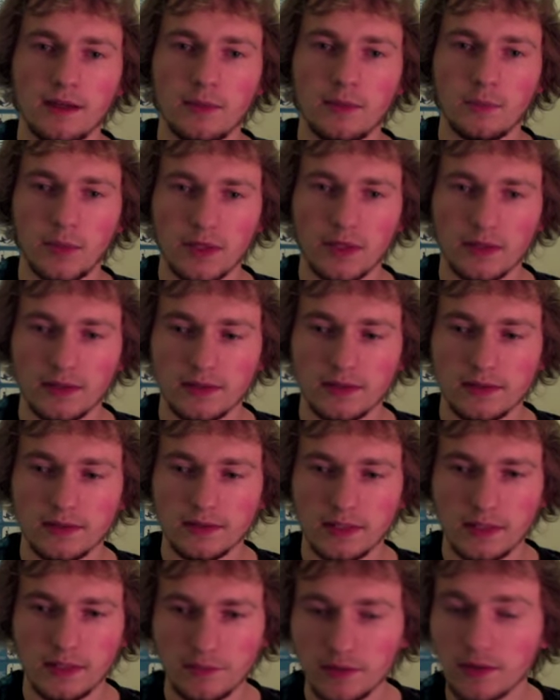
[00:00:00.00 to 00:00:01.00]

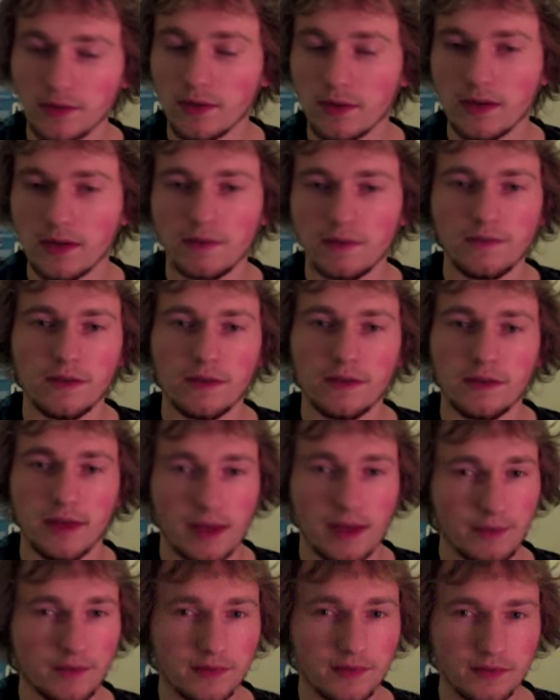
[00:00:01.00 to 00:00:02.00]
Because if you go any
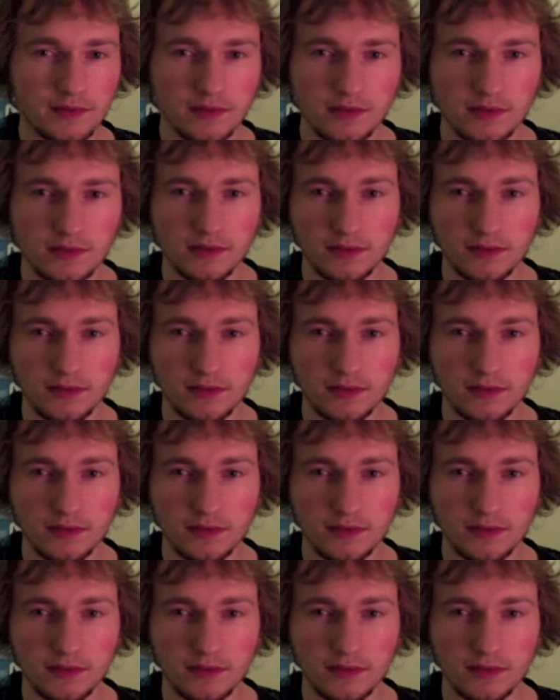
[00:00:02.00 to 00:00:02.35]
further, Abaddon's going